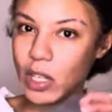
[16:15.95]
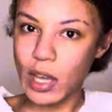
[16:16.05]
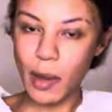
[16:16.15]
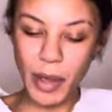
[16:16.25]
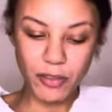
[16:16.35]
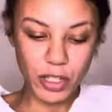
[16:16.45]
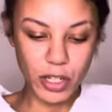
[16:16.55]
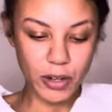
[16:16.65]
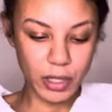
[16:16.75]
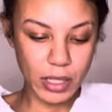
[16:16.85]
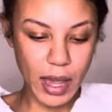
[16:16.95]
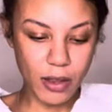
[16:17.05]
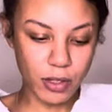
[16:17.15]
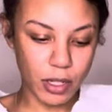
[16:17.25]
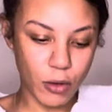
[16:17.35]
I might return the
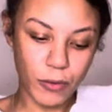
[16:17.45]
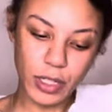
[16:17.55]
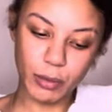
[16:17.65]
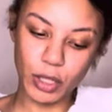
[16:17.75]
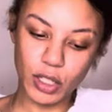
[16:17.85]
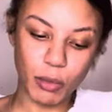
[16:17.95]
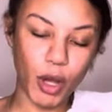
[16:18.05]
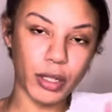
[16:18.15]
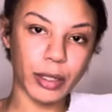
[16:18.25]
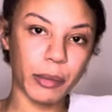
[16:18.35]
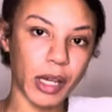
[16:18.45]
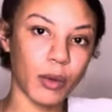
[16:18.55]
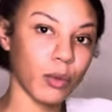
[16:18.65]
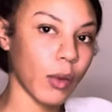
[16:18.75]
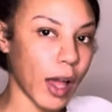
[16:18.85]
towels and go for something smaller,
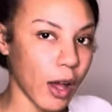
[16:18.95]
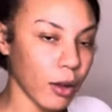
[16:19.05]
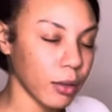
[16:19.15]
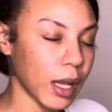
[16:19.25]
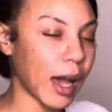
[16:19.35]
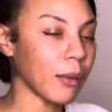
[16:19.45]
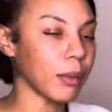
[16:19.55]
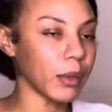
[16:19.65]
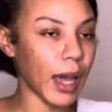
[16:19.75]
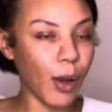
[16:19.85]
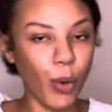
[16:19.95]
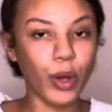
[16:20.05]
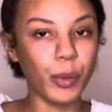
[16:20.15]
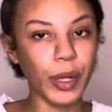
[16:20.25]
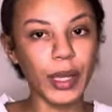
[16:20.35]
but I'll, I'm, I won't
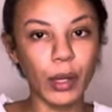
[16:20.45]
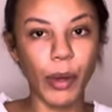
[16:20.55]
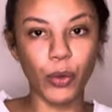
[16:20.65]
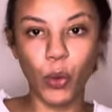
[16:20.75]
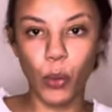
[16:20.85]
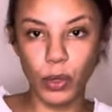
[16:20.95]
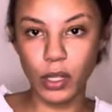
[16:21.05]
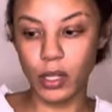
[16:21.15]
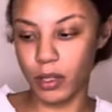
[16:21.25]
complain about the,